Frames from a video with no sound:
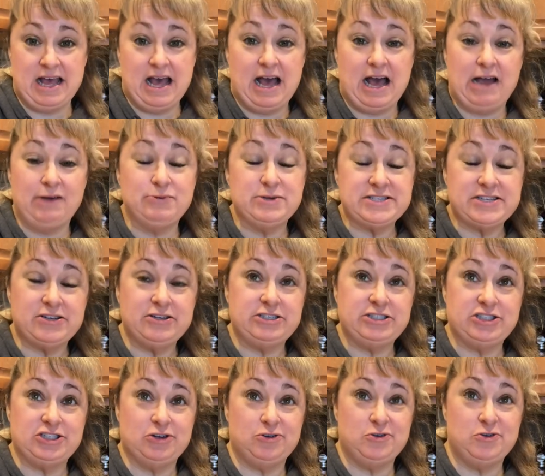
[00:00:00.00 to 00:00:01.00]
I was going to
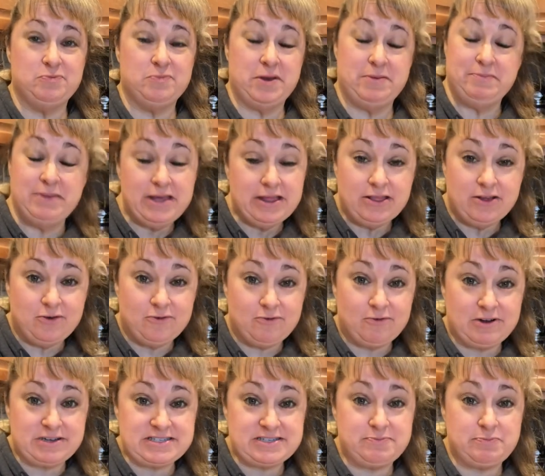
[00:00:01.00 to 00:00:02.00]
show you my meatloaf
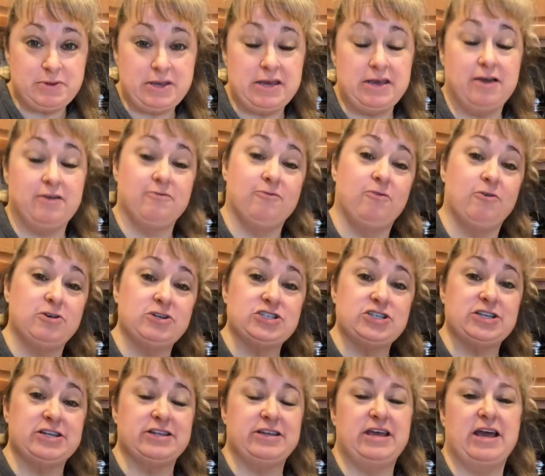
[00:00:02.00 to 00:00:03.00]
recipe.
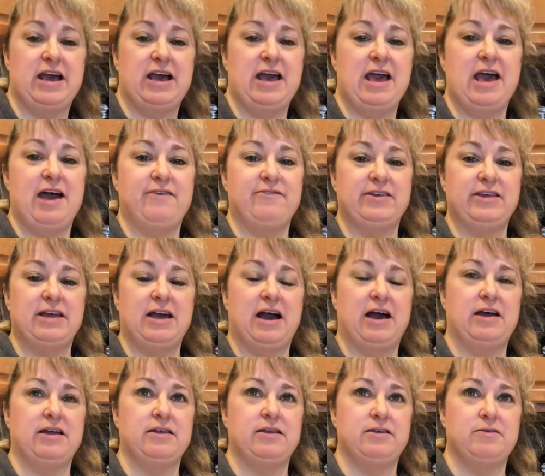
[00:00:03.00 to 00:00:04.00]
Unfortunately, I haven't
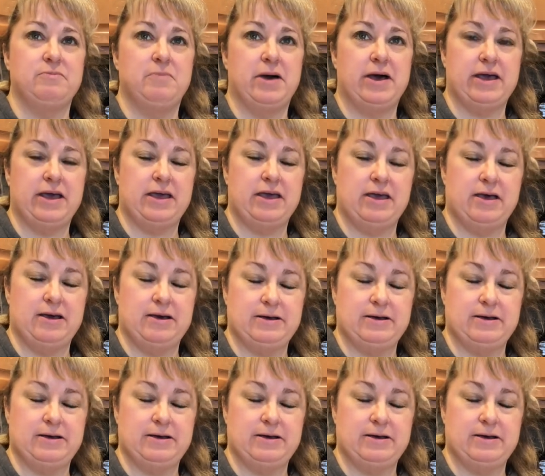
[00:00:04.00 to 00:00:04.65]
gotten my